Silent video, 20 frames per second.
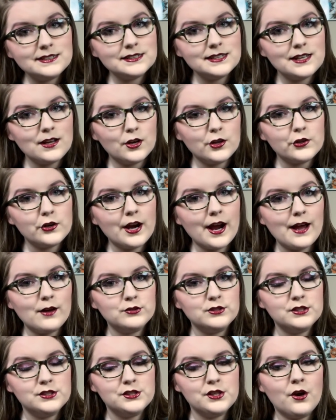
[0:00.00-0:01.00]
the other
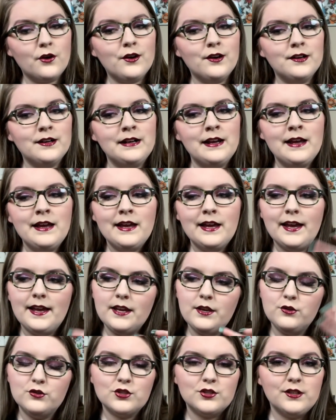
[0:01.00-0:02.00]
house's yard.
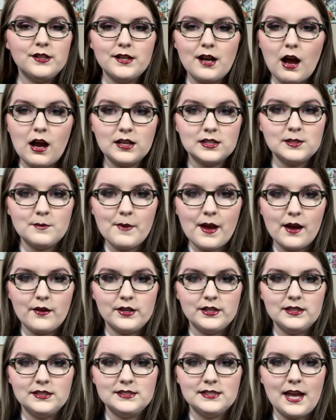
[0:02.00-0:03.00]
He usually knocks them out
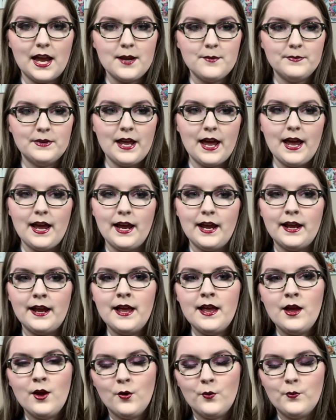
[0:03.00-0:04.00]
in the same day,
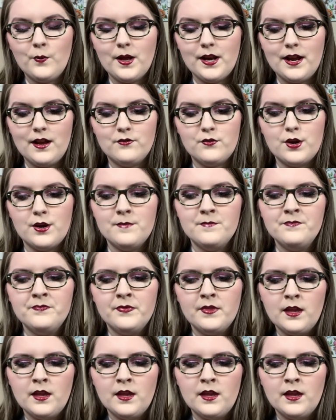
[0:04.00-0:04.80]
whatever.